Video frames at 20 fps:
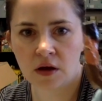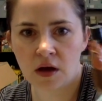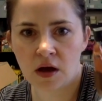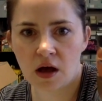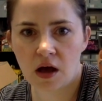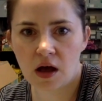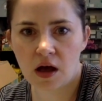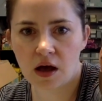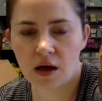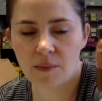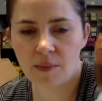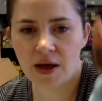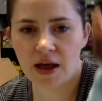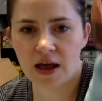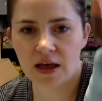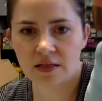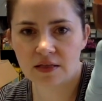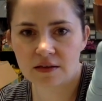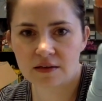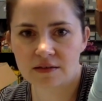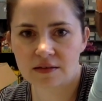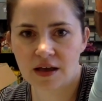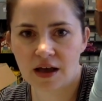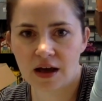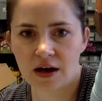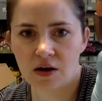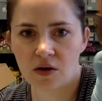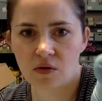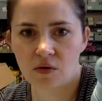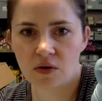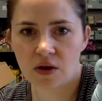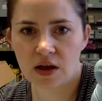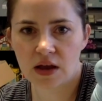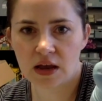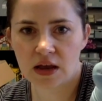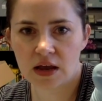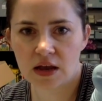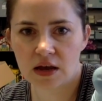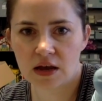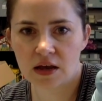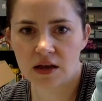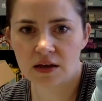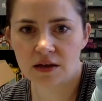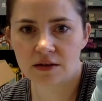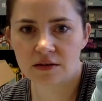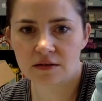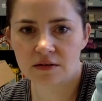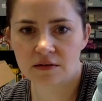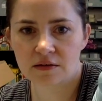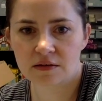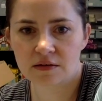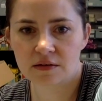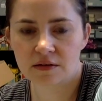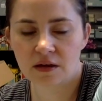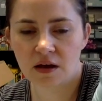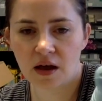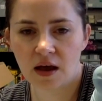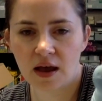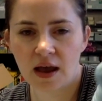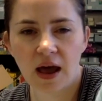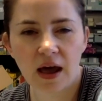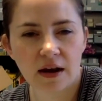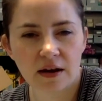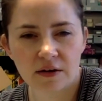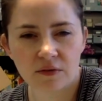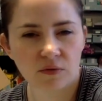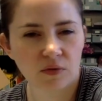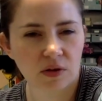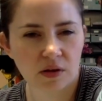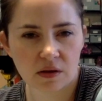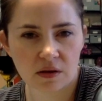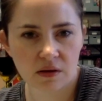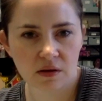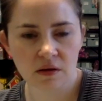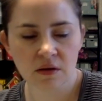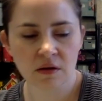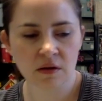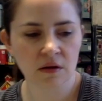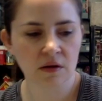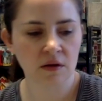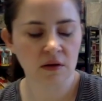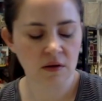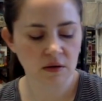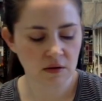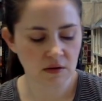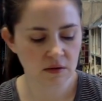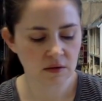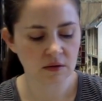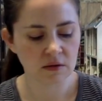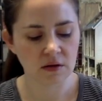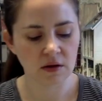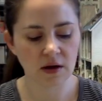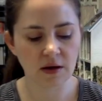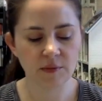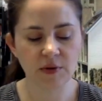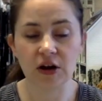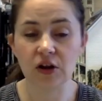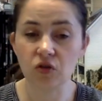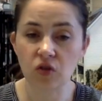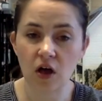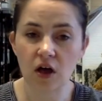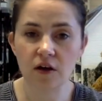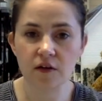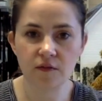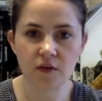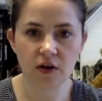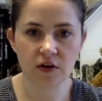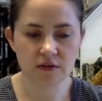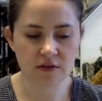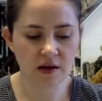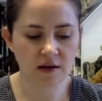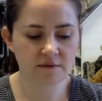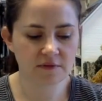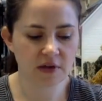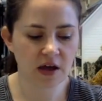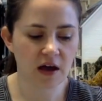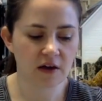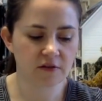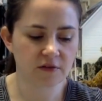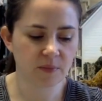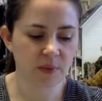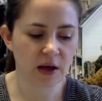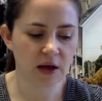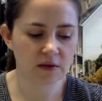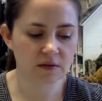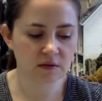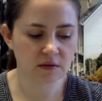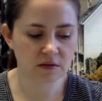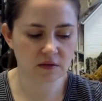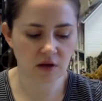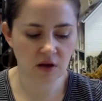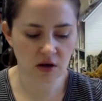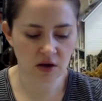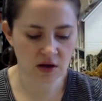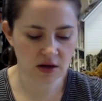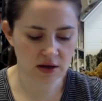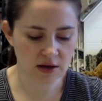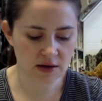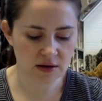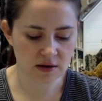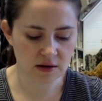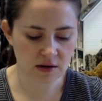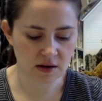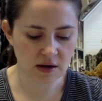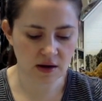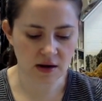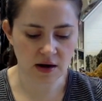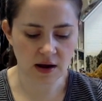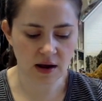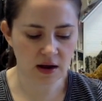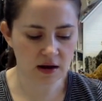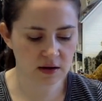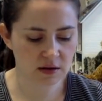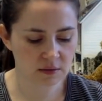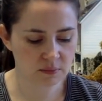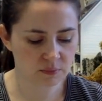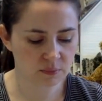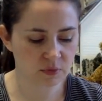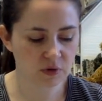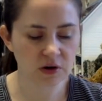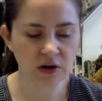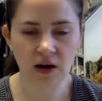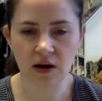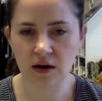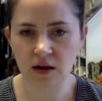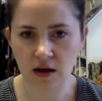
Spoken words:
the bottom. I had these out, and I hadn't really, and a lot of ours have gas masks on, and I hadn't put any